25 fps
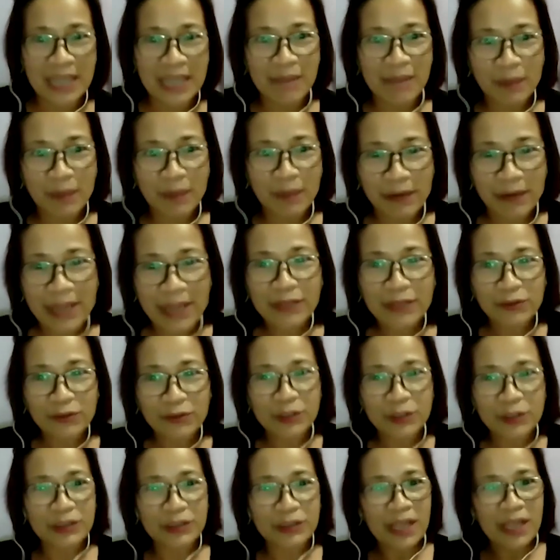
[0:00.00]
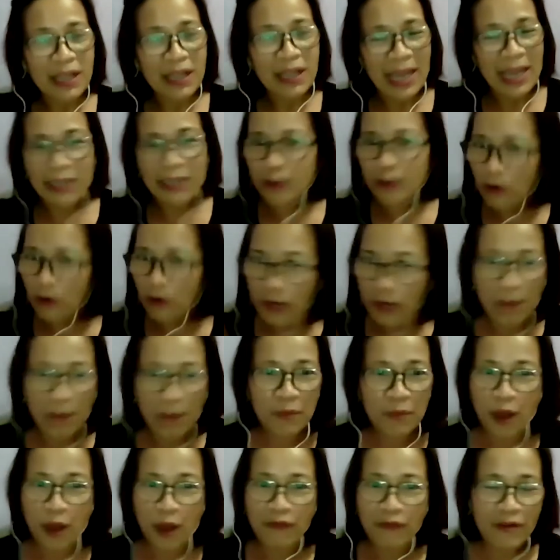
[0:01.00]
apparatus and
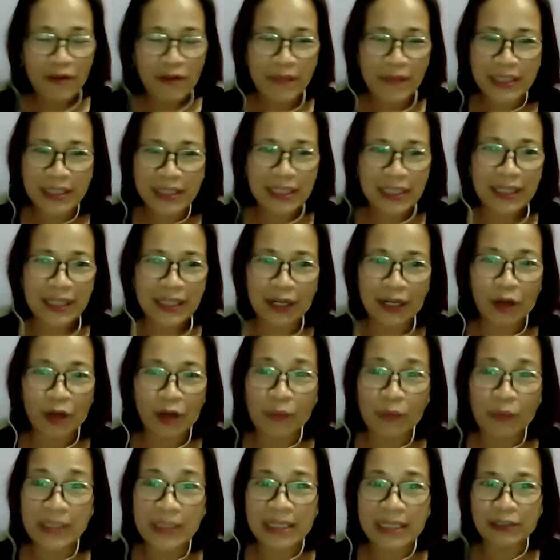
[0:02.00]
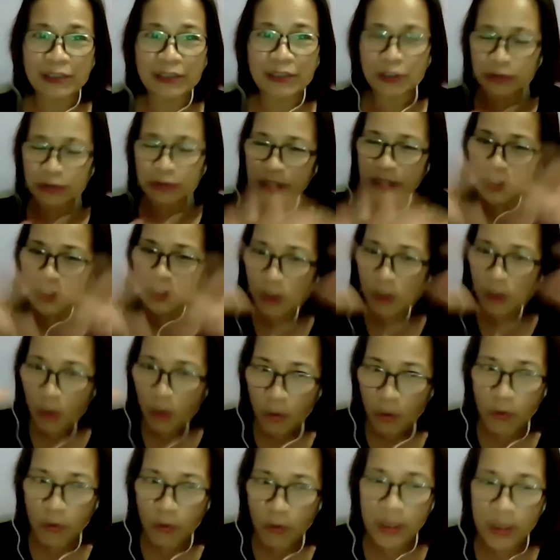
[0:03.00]
corrupt governments in the global south. So this
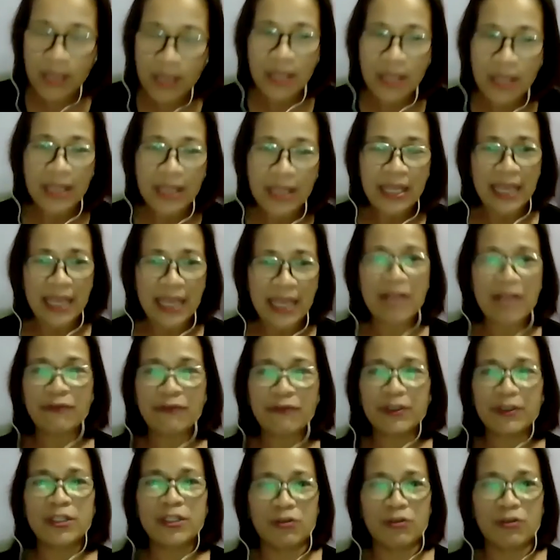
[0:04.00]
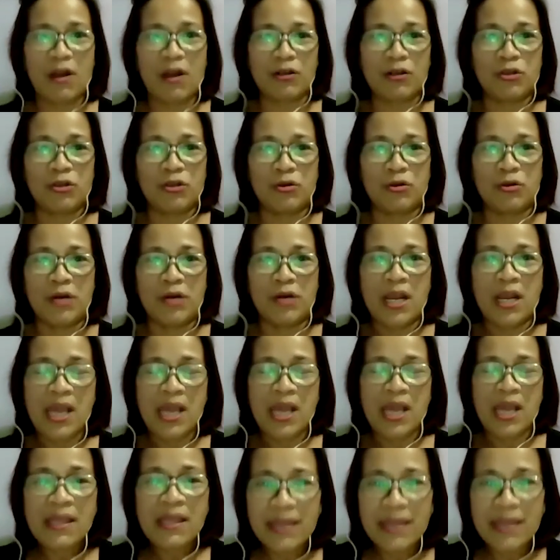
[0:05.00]
whole infrastructure
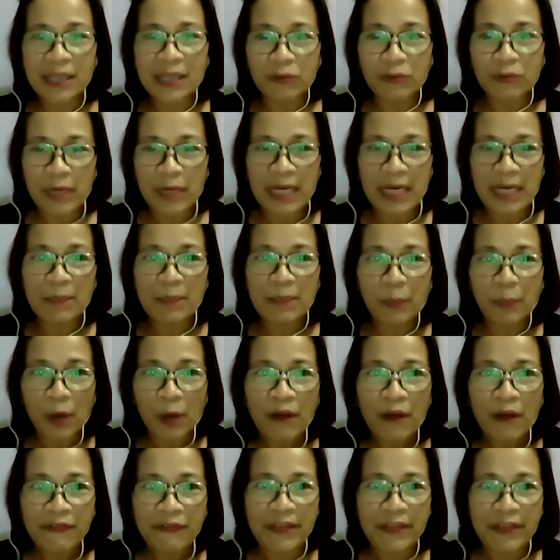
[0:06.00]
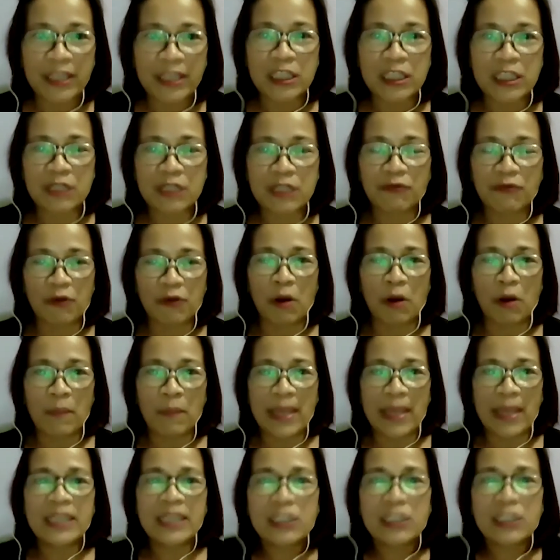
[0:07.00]
that really profits from
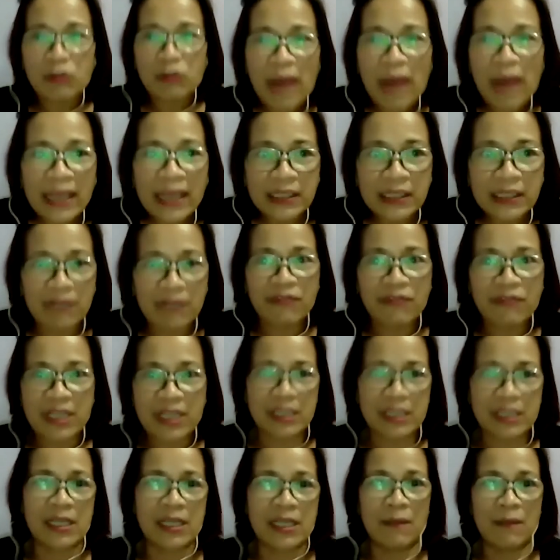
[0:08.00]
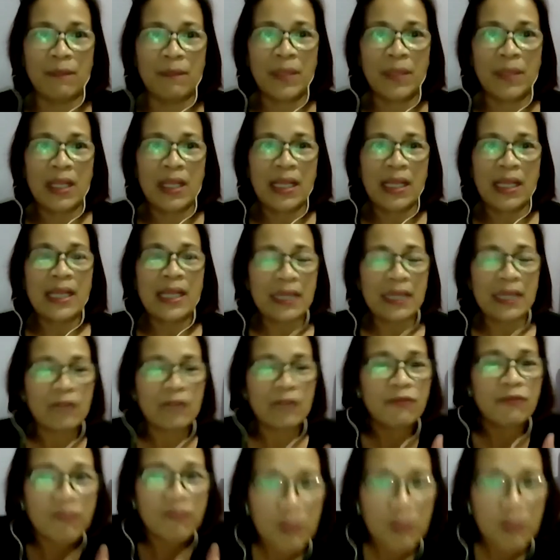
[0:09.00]
extractivism,
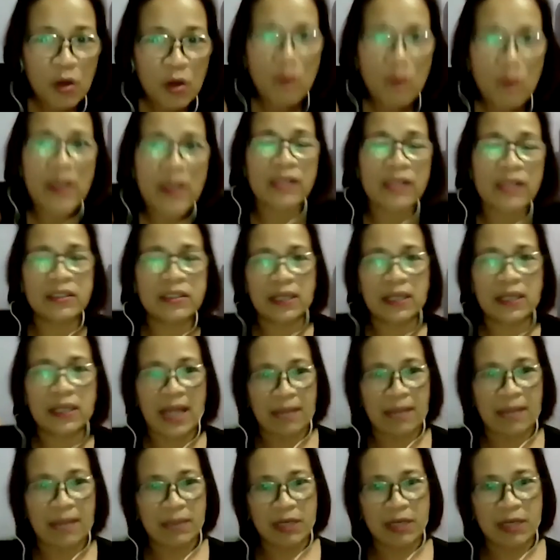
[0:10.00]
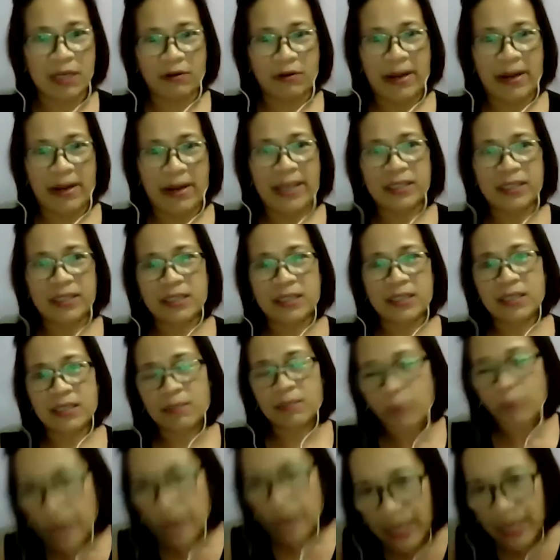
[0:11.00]
that fuels climate crisis, that
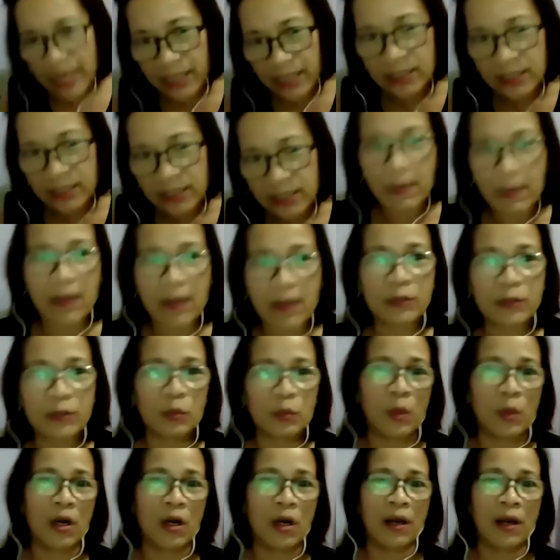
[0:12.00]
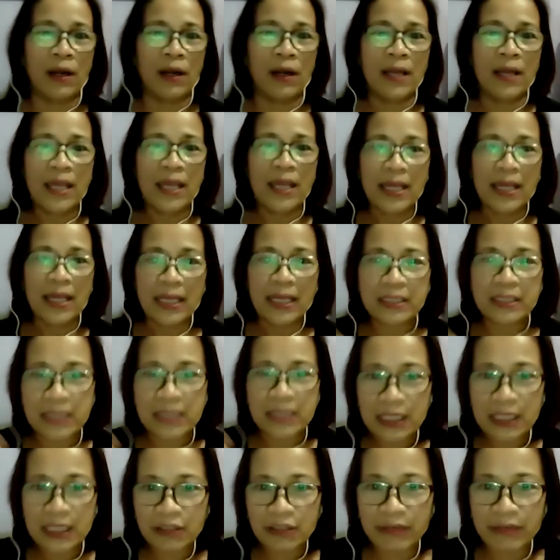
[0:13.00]
brings about war, et
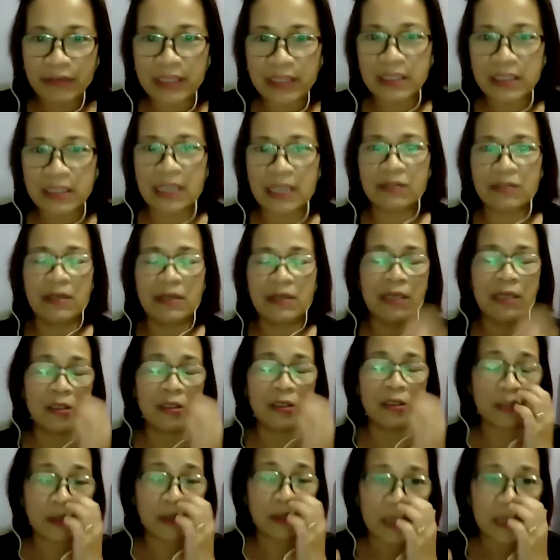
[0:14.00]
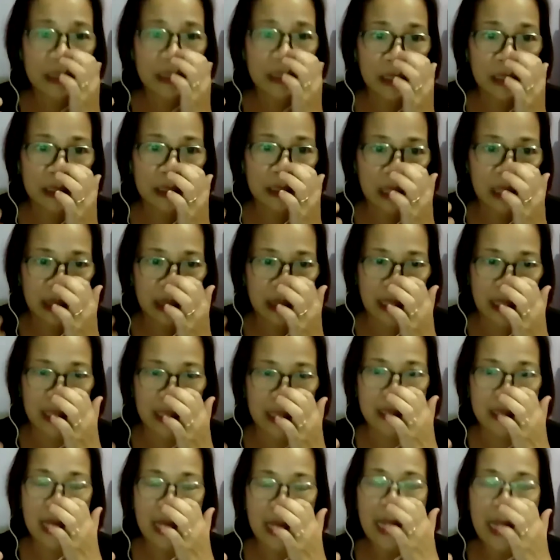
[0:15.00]
cetera, et cetera. And so these are the
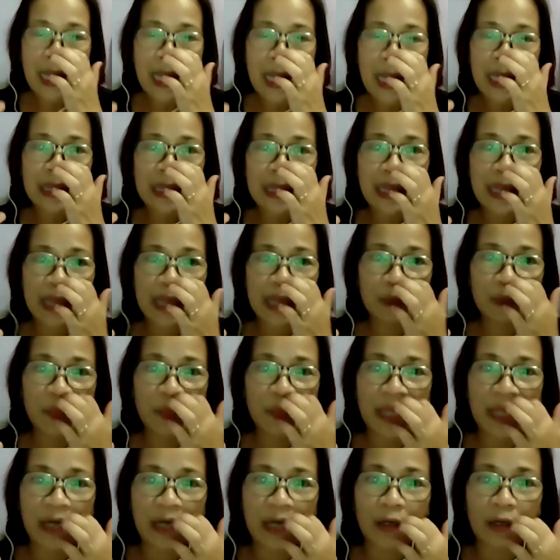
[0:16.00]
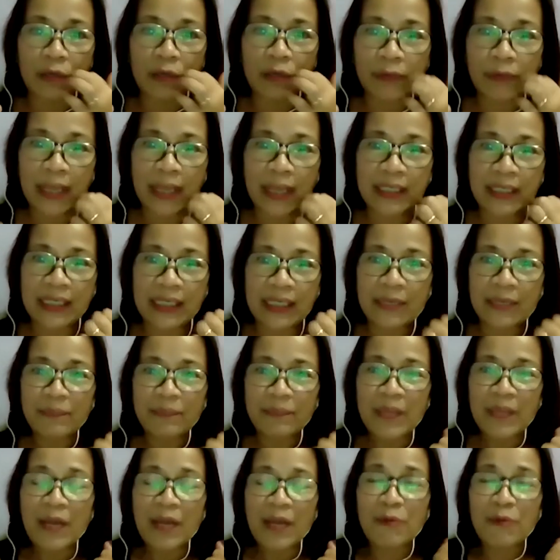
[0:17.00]
things that we are already
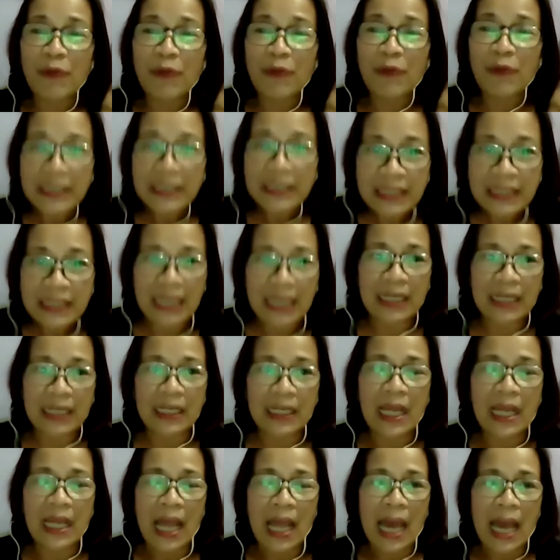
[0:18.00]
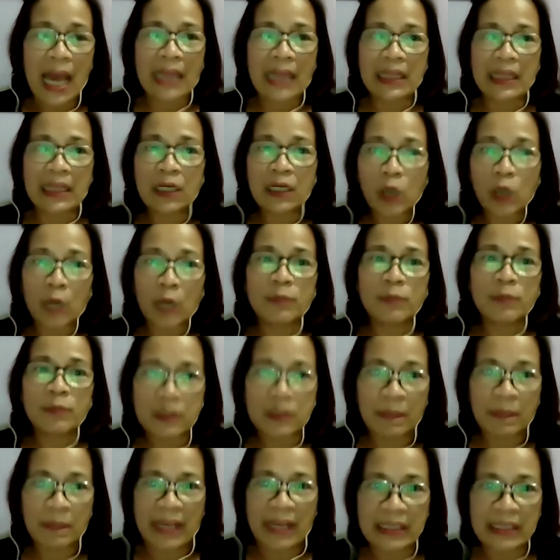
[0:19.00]
raising at the COP
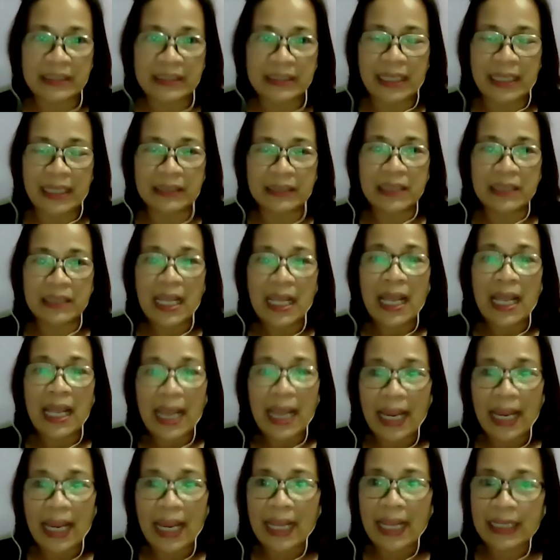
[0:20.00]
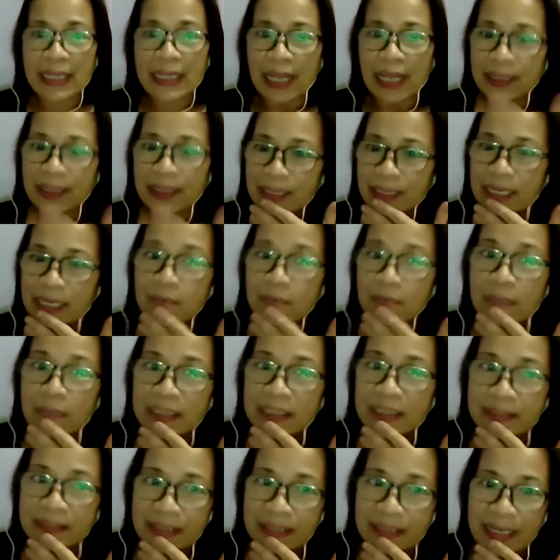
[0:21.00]
spaces. And I think in
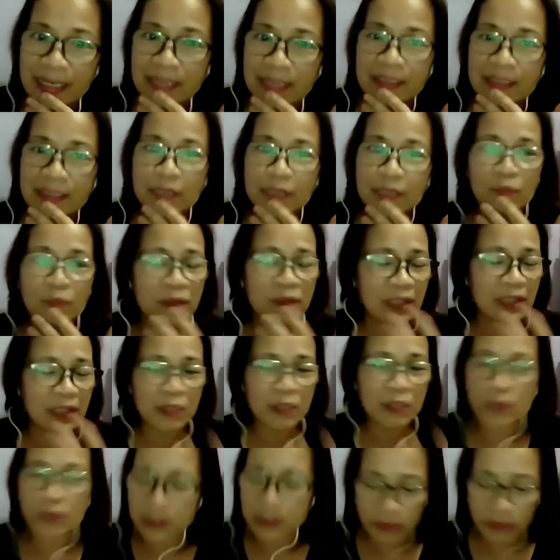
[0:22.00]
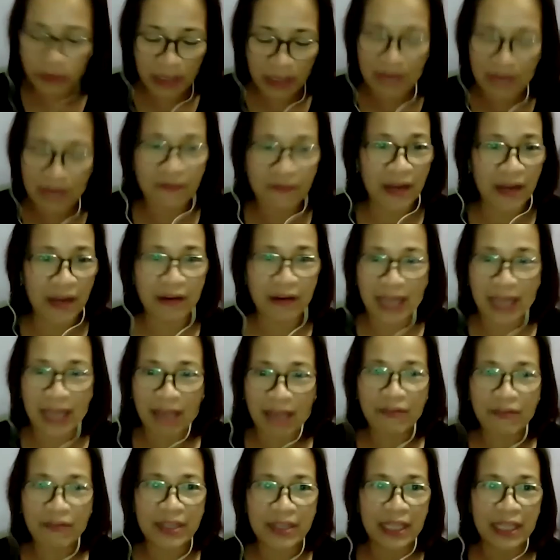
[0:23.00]
Madrid, this was really very
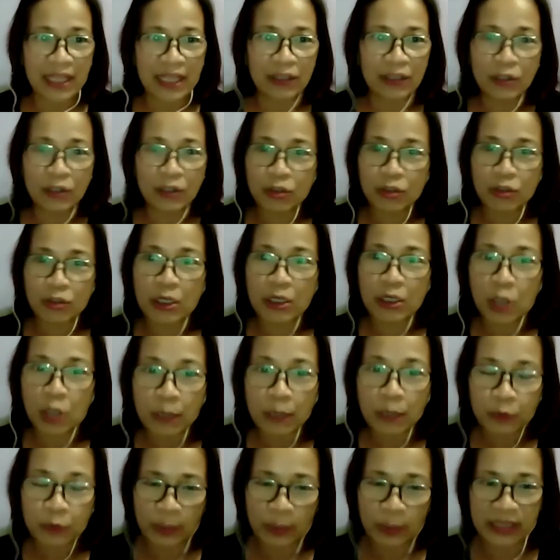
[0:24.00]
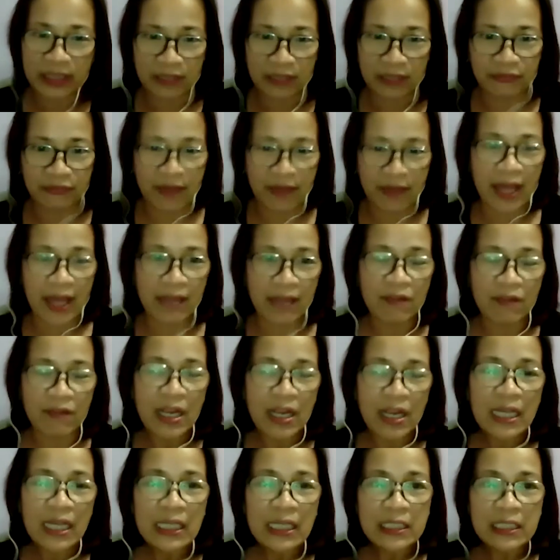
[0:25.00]
evident, no? During COP25,
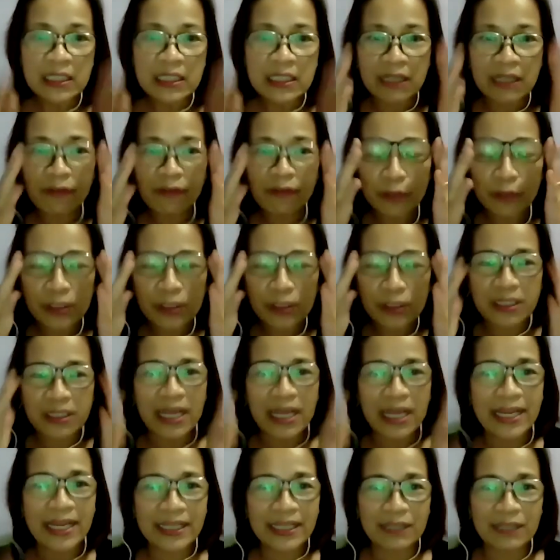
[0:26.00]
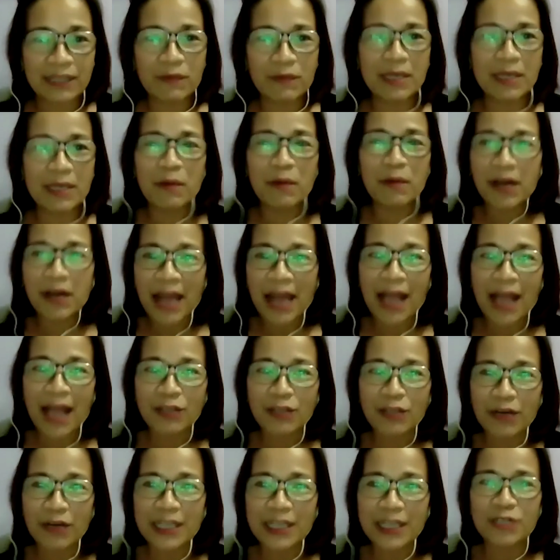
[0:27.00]
civil society, we were
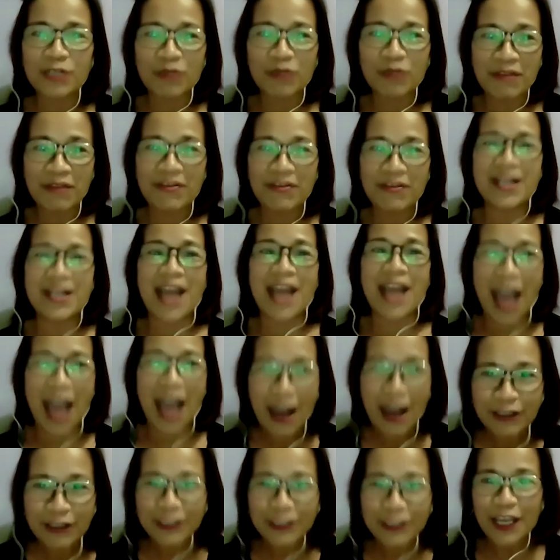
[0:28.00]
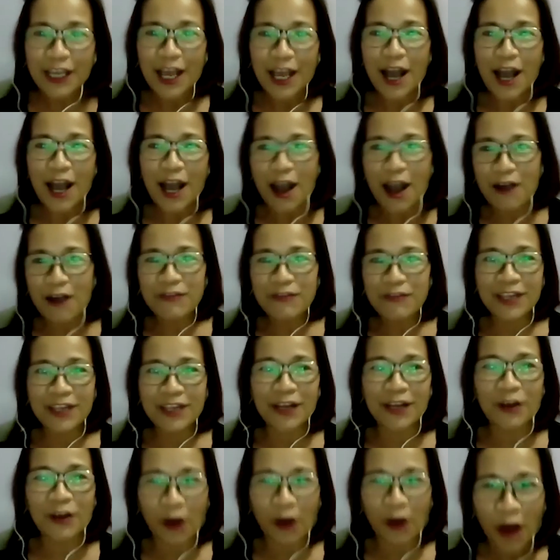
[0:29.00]
actually driven out of the
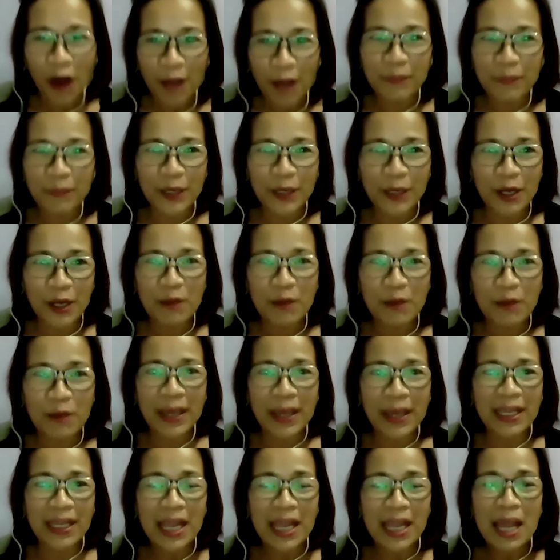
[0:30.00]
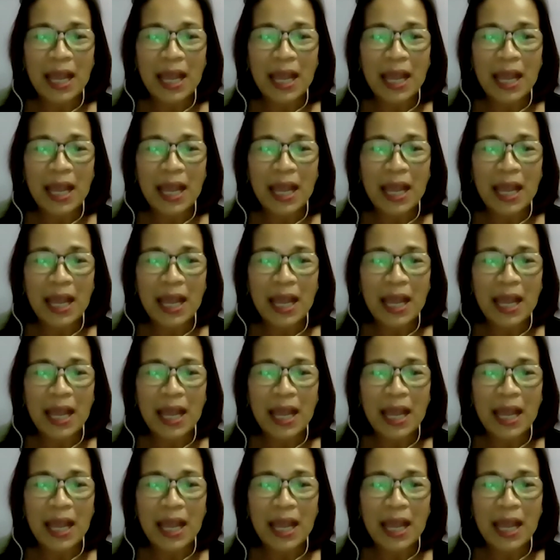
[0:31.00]
COP, you know, by